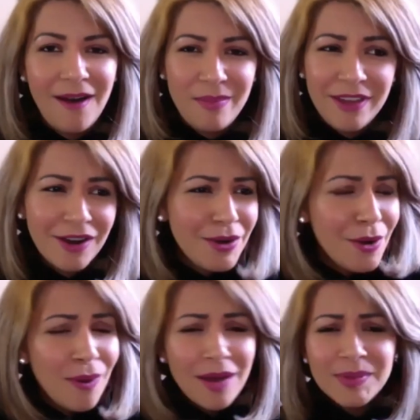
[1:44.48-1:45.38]
There are
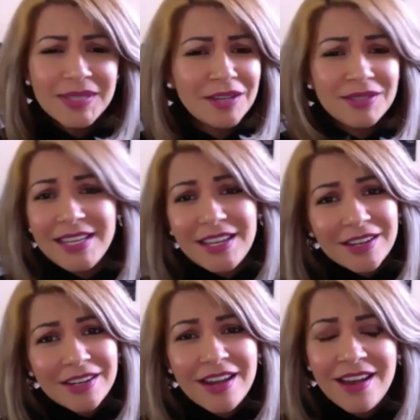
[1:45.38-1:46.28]
no upsells
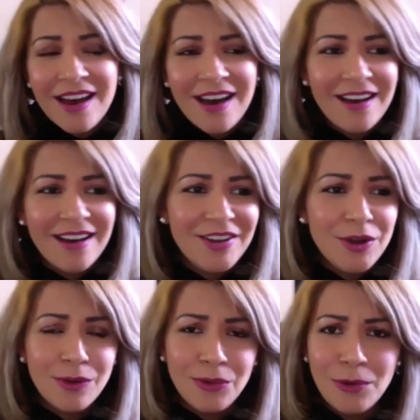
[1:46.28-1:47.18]
here.
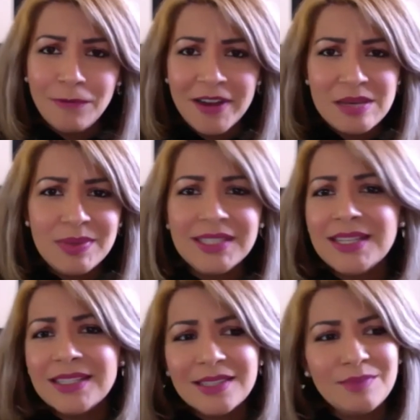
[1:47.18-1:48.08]
No funny
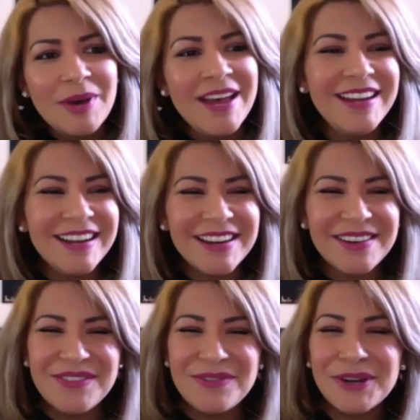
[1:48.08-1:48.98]
business,
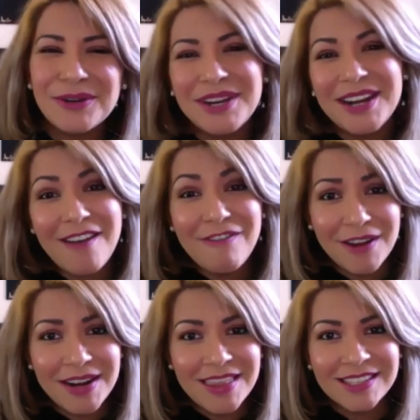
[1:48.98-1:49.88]
but we're gonna have
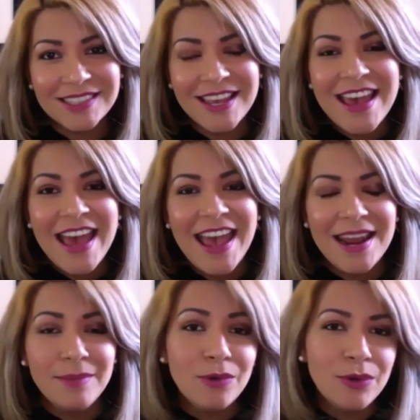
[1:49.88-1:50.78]
fun in this, and
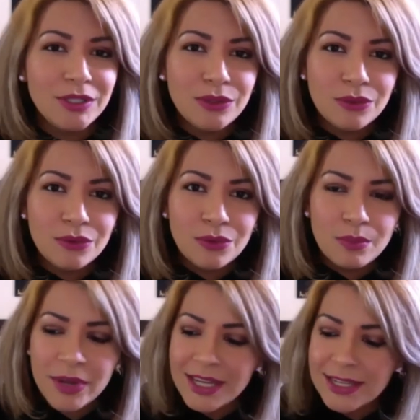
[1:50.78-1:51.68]
I'm going to
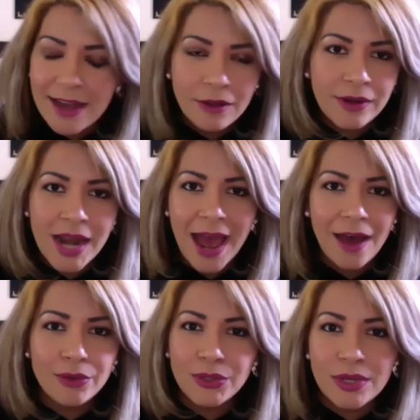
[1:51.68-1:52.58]
break down
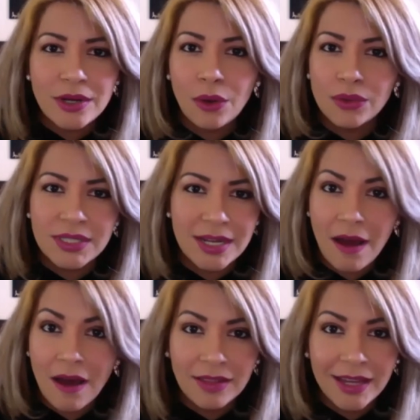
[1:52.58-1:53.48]
how you can host an
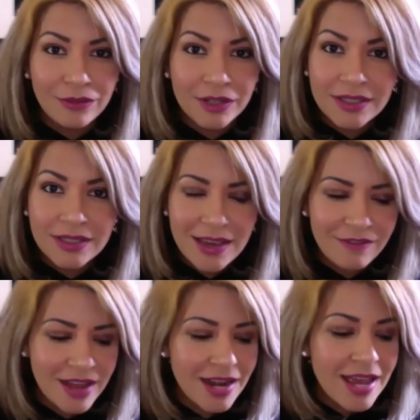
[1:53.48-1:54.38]
online real estate
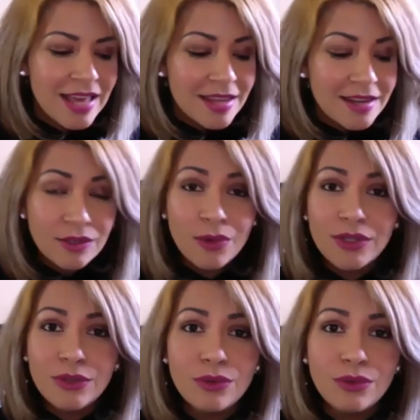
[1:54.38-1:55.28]
event that is going
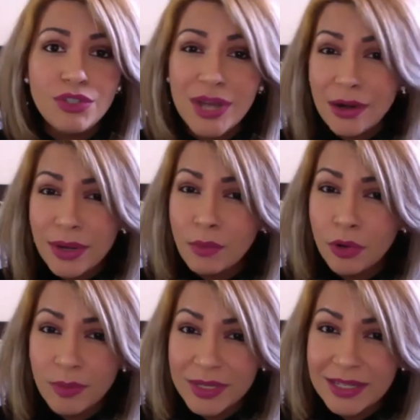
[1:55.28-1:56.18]
to generate
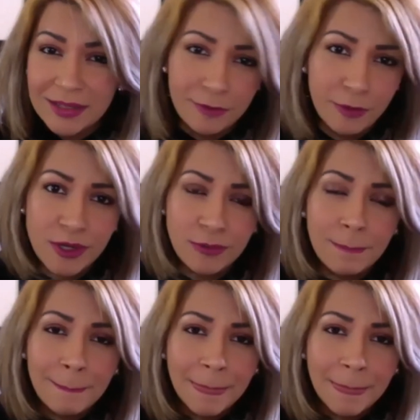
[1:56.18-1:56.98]
more business for you.